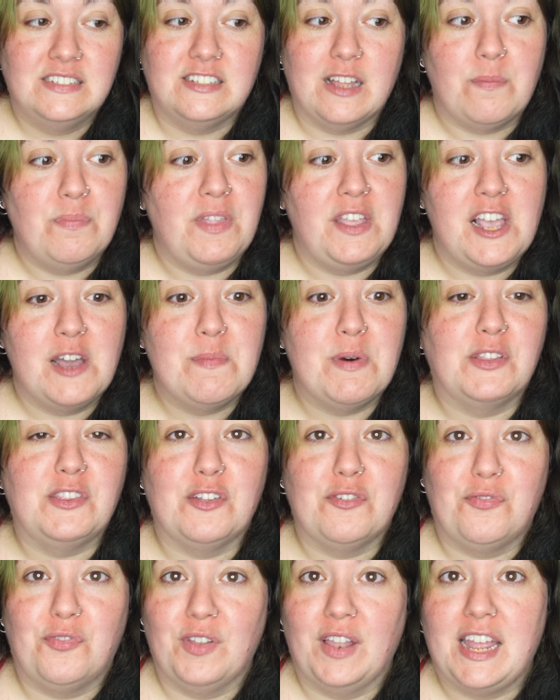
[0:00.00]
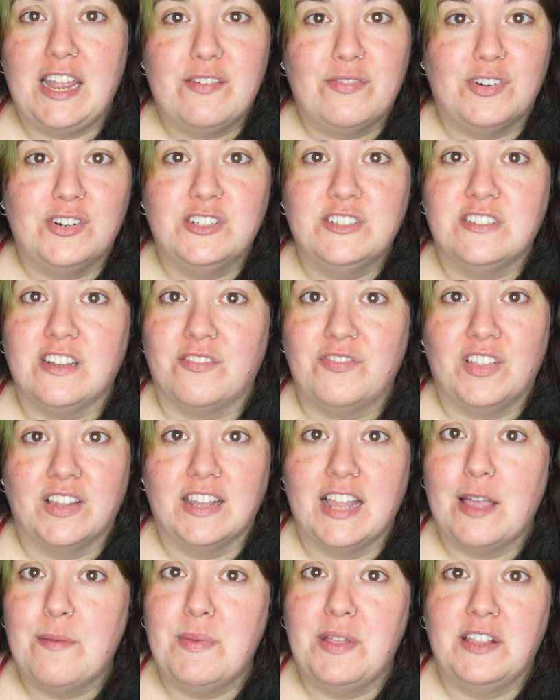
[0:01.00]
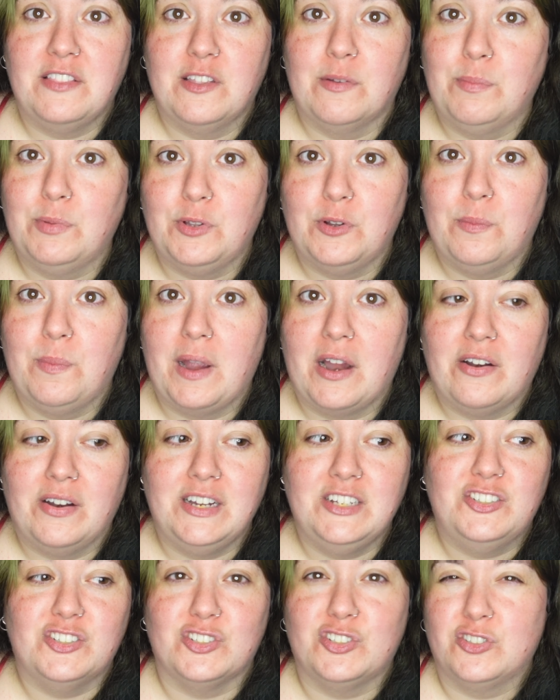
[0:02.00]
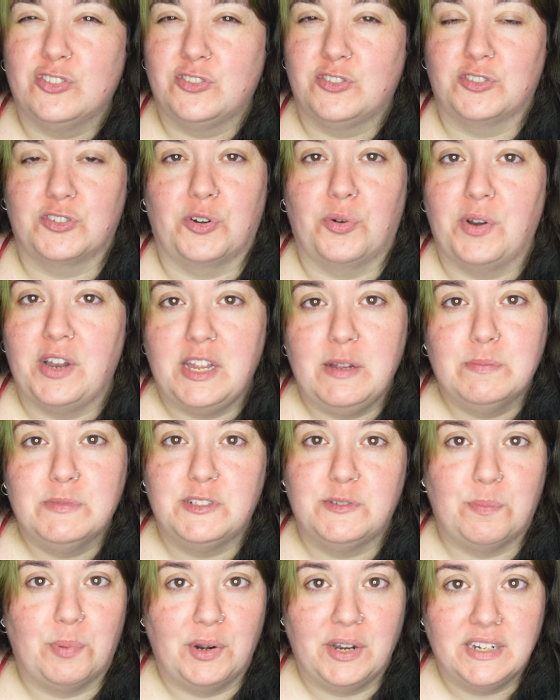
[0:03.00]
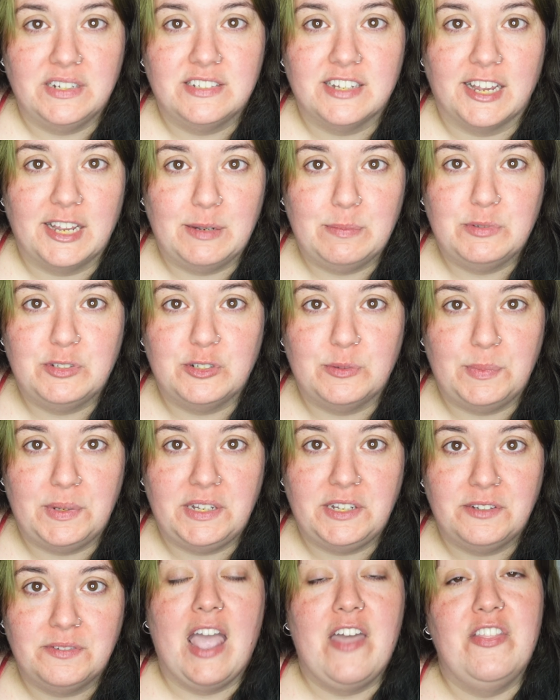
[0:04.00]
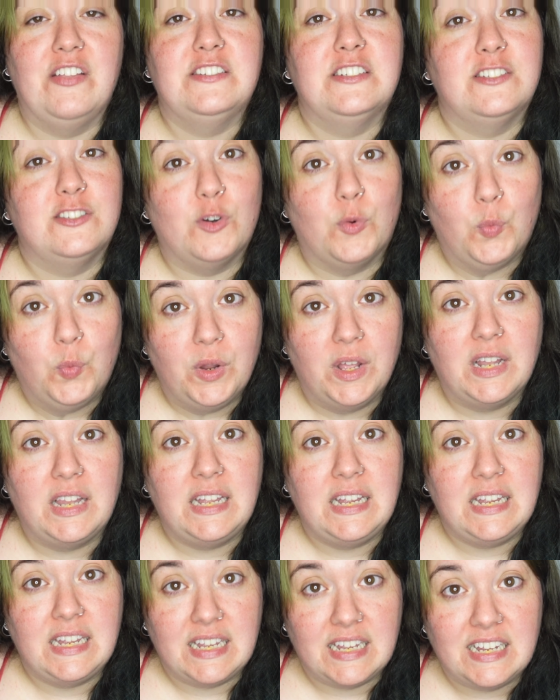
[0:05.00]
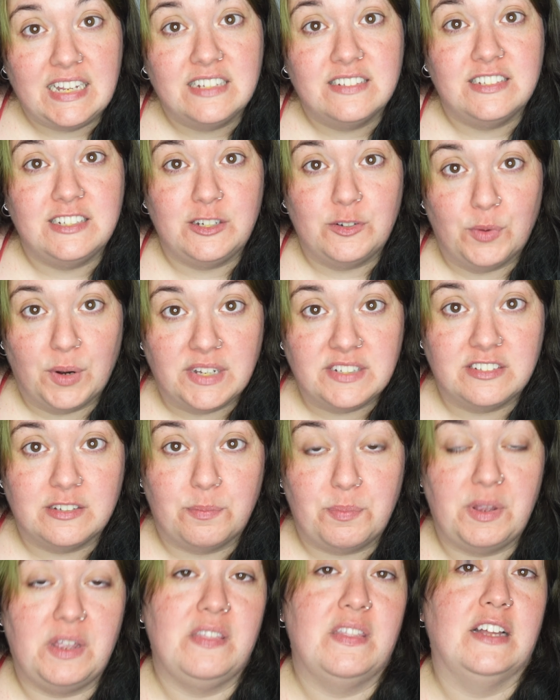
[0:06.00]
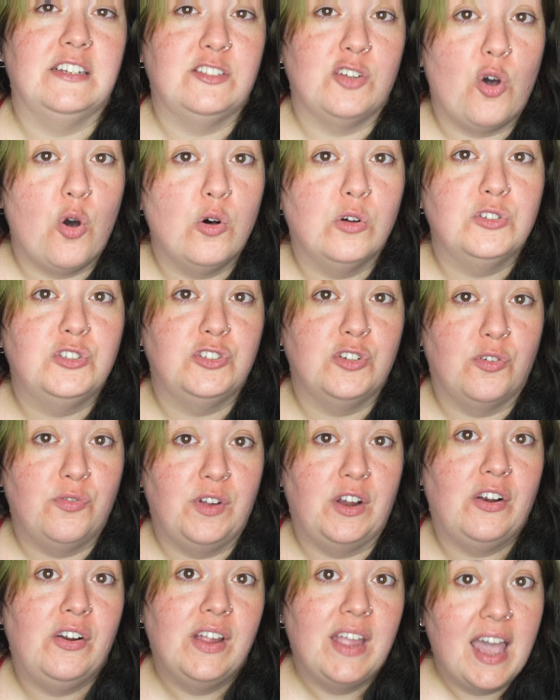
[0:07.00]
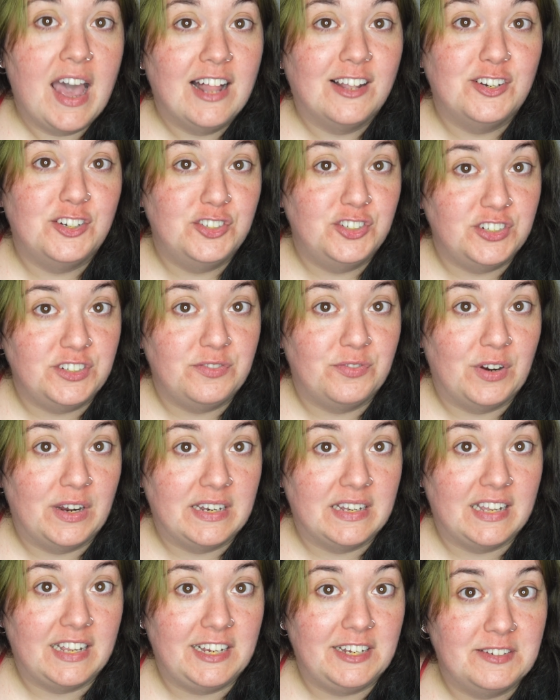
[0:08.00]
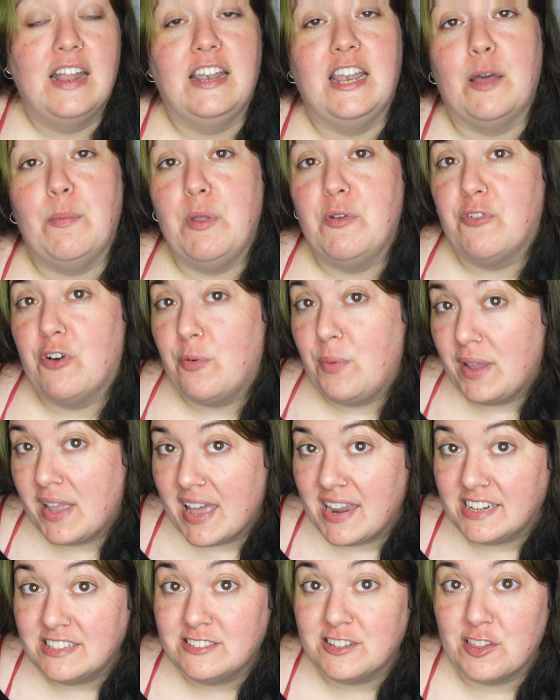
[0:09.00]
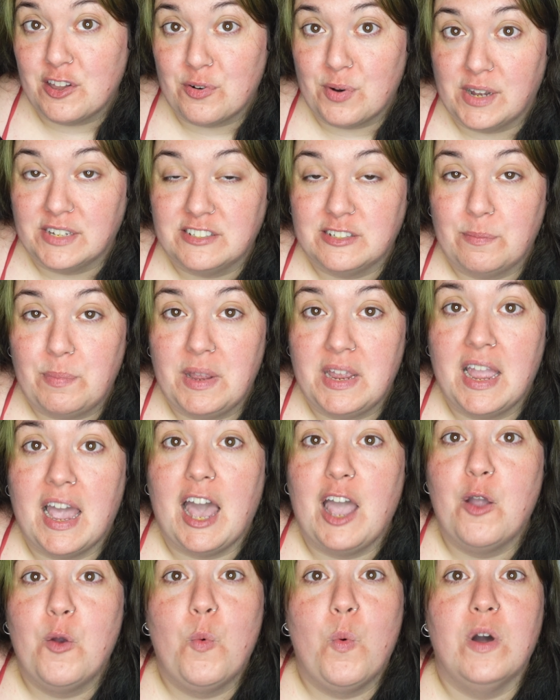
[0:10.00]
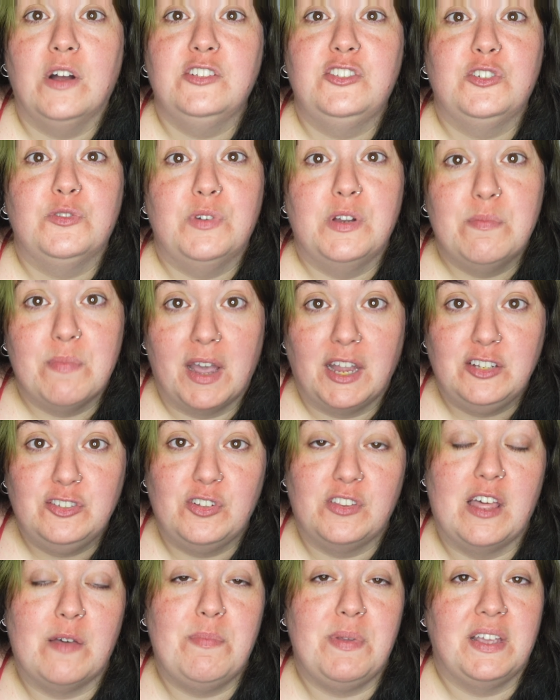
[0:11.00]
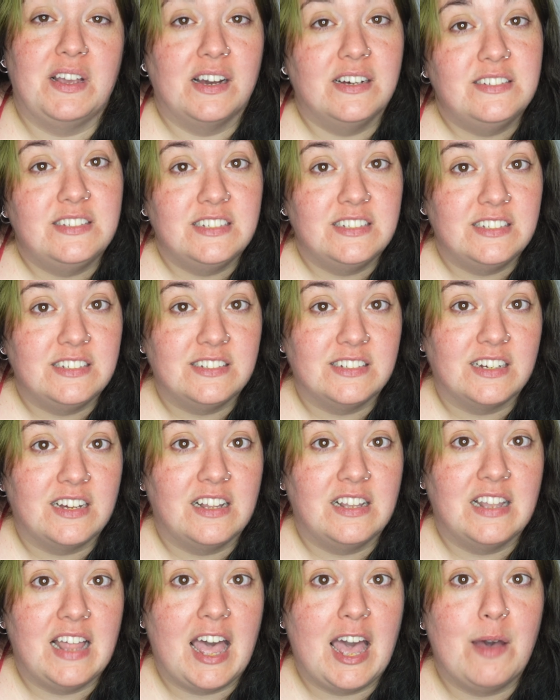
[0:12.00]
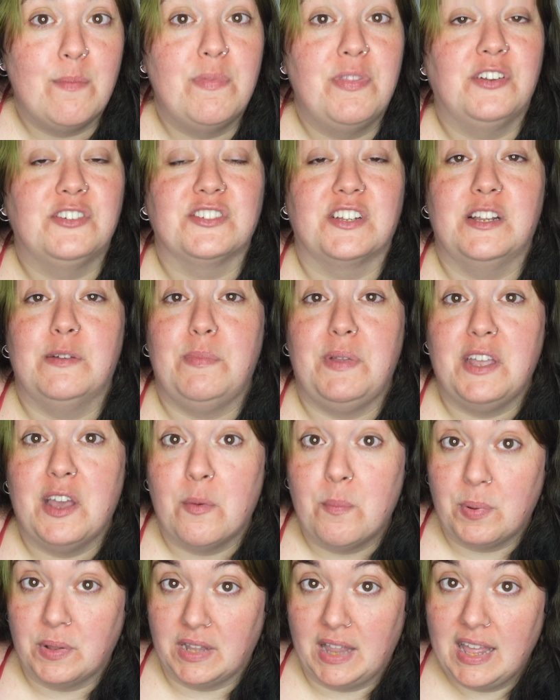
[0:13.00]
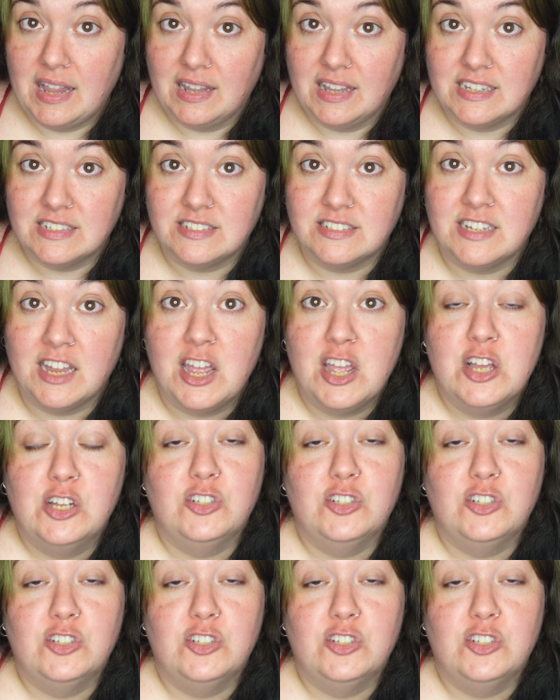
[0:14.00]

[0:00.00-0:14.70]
Something about the flavors of the lemon and the blueberry just scream springtime to me. And this is a really easy recipe that's also very allergy friendly. Now, before we get into the recipe, I want to remind you that because this is a collab, there's gonna be a playlist.